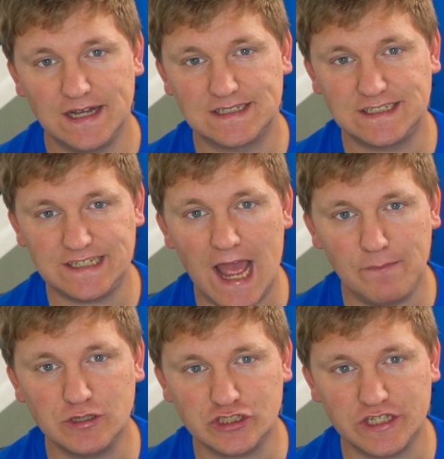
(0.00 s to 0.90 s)

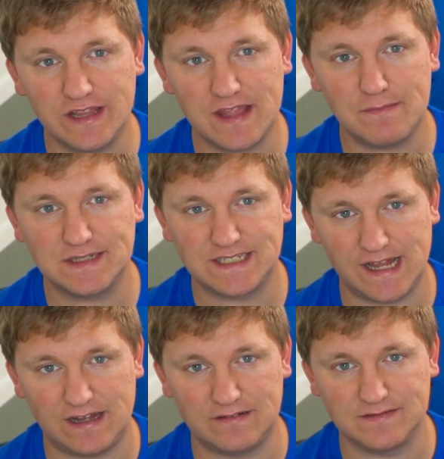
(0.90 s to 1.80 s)
establishing
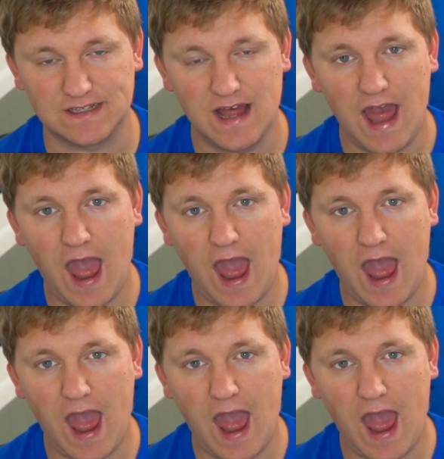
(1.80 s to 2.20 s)
themselves